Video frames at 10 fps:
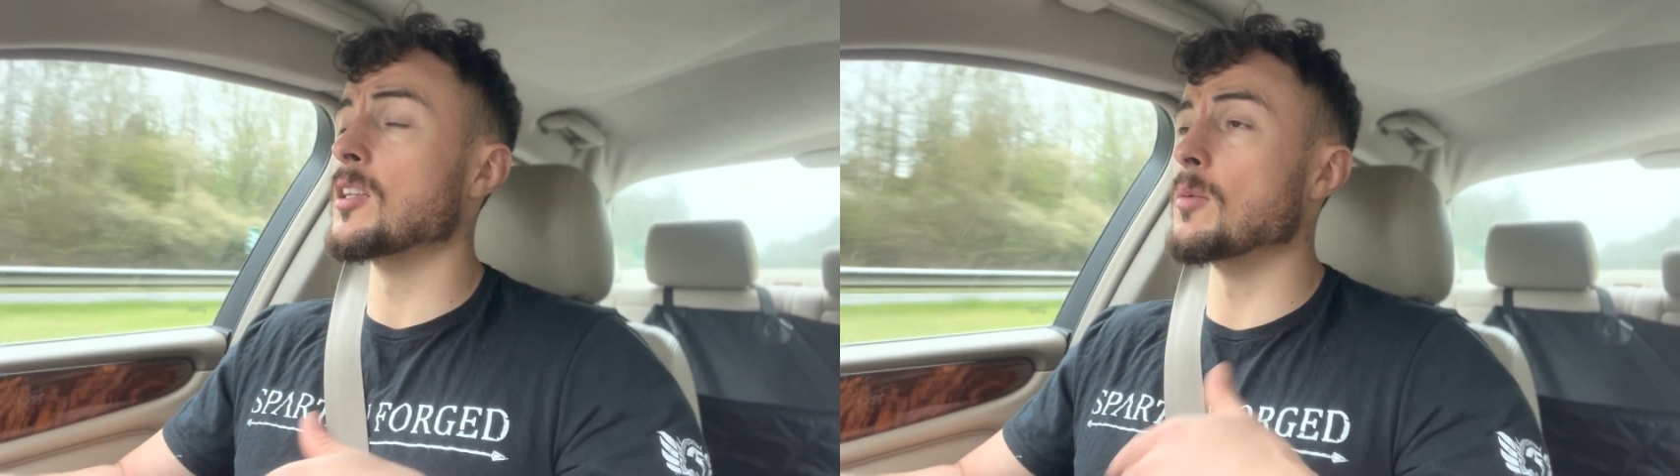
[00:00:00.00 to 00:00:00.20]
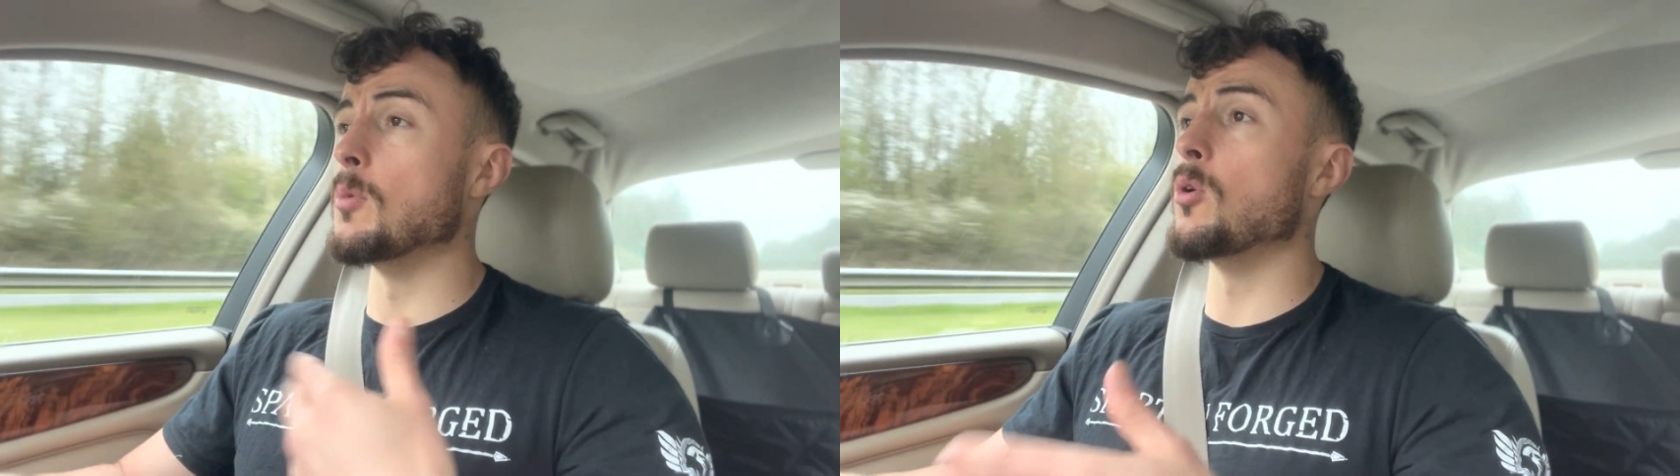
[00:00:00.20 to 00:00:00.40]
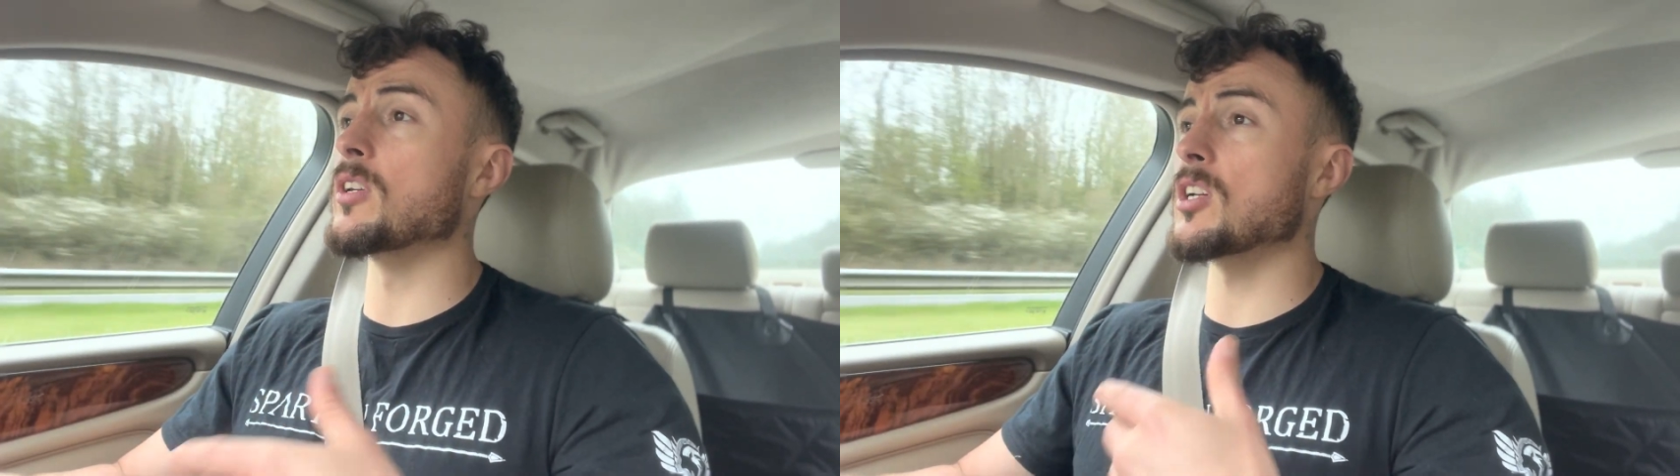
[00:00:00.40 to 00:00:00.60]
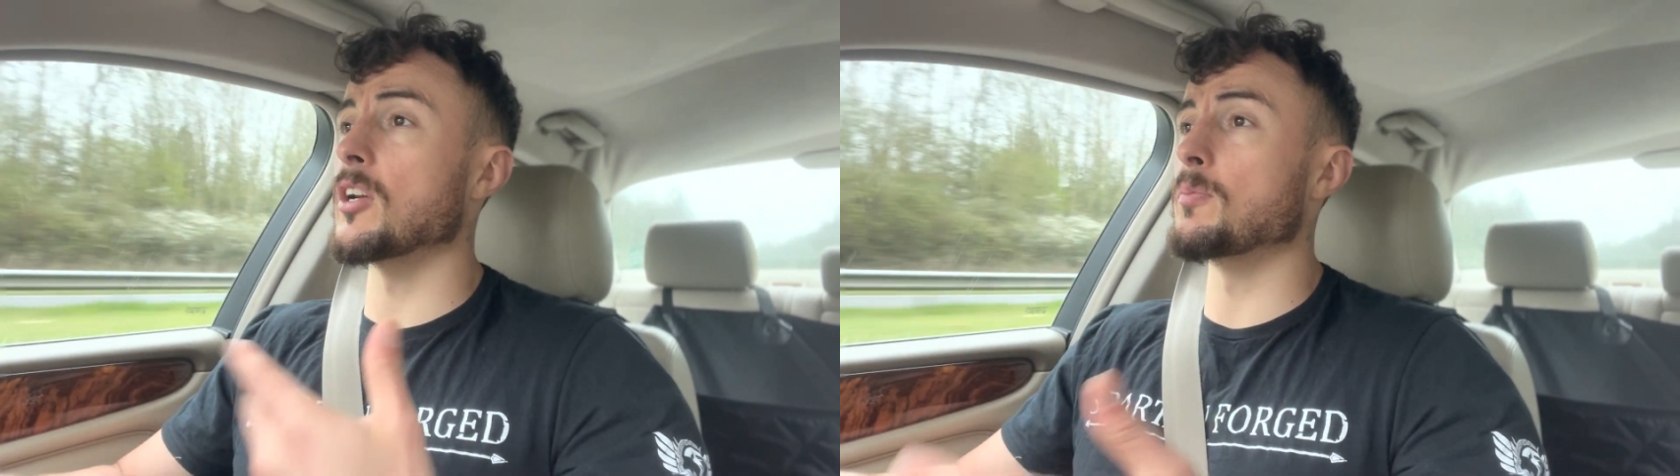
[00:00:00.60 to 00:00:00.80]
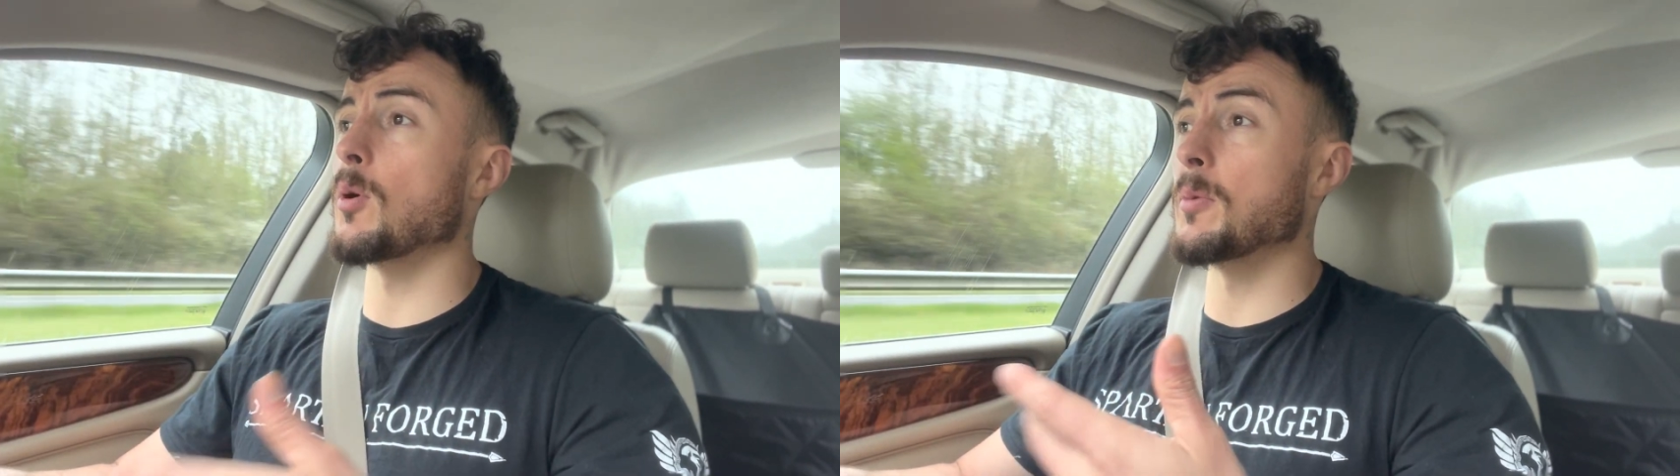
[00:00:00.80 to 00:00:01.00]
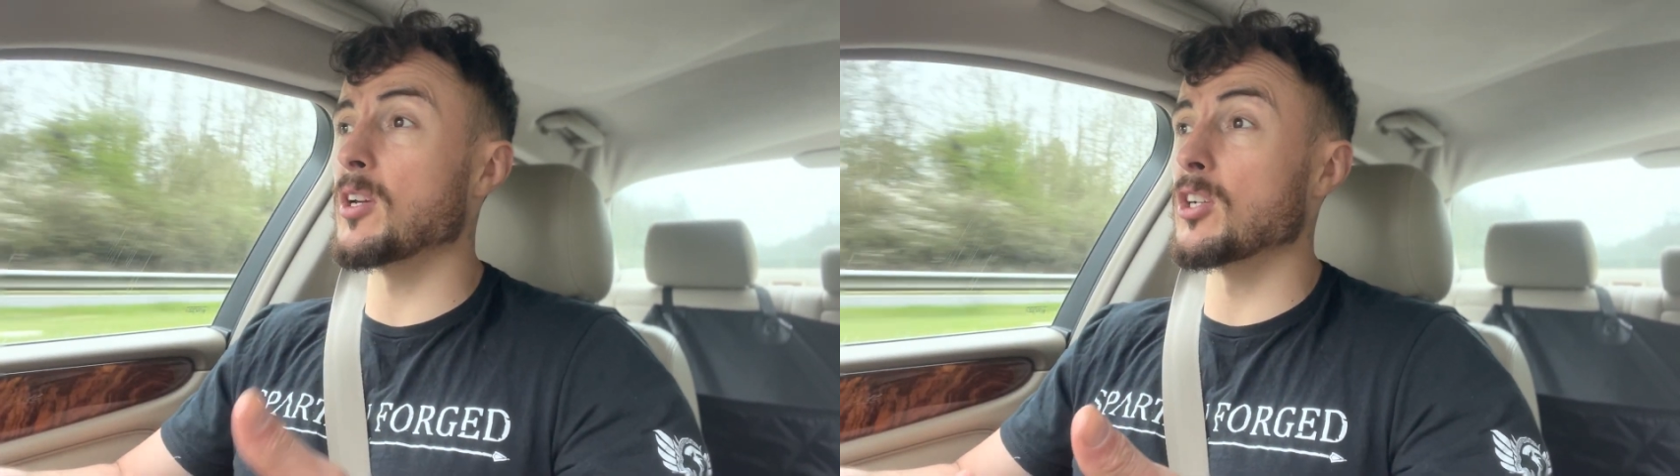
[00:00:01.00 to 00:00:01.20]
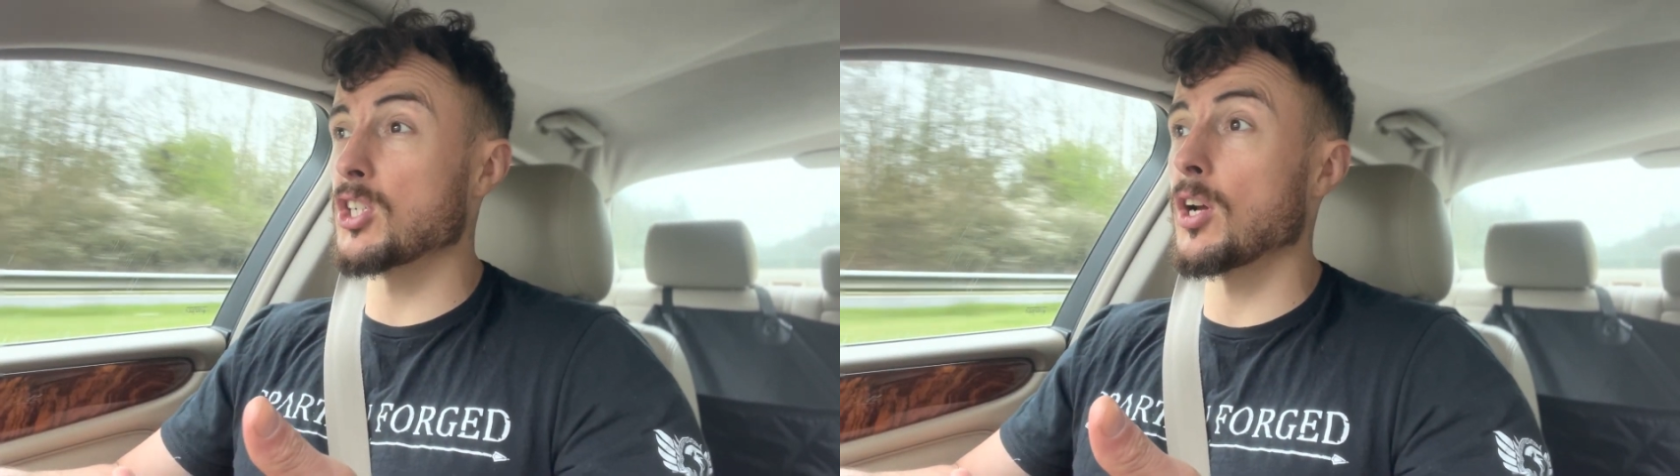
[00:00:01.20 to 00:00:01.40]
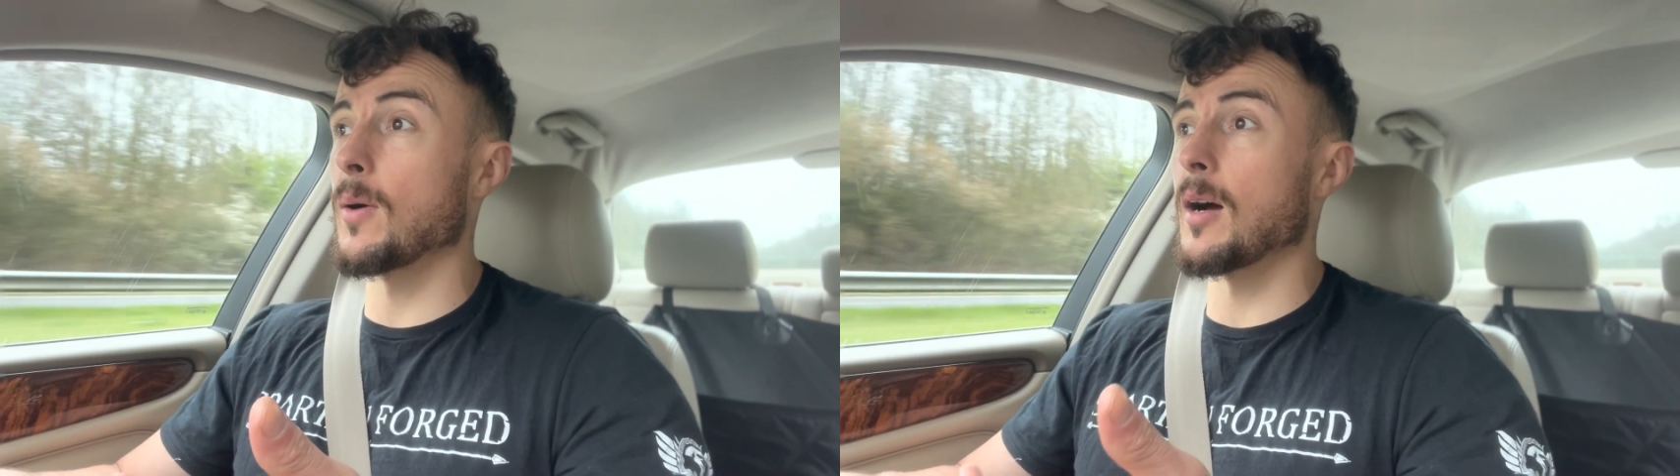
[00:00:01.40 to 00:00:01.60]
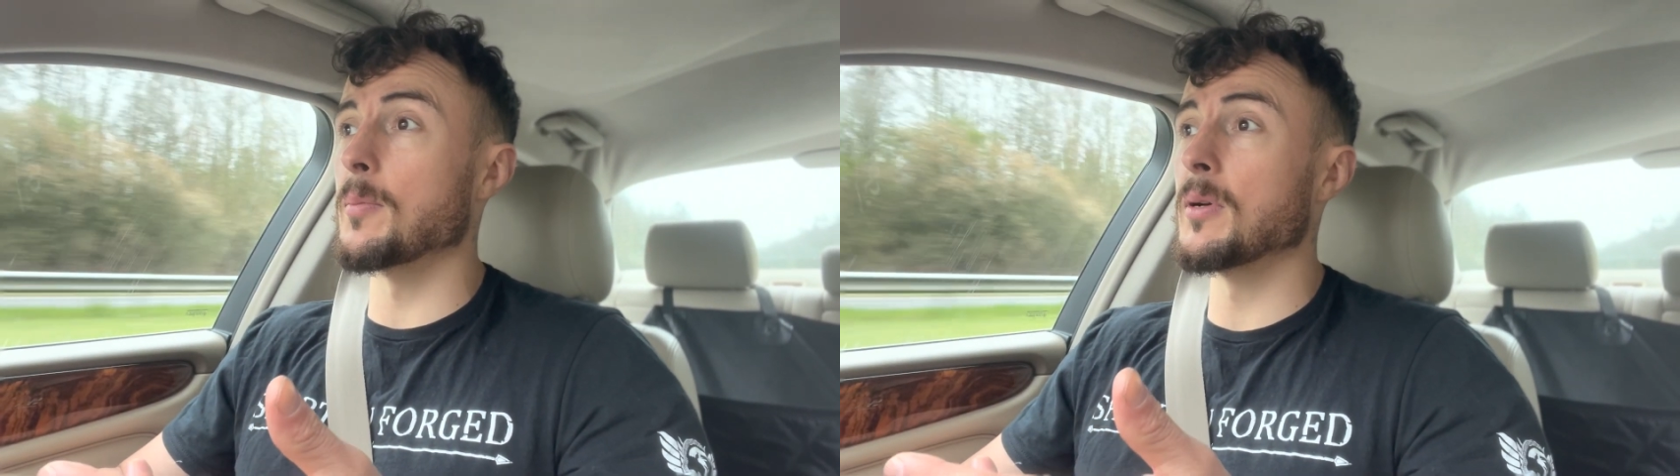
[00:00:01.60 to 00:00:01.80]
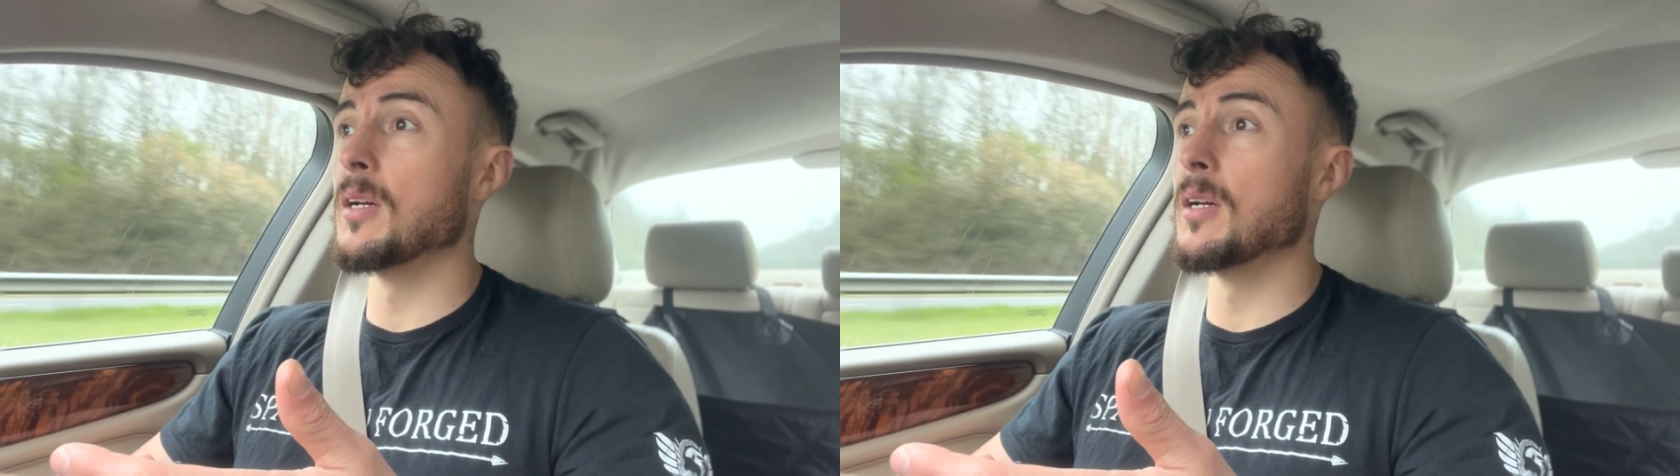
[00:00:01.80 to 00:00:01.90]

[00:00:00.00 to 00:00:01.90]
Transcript: the more it's kind of probably going to show up,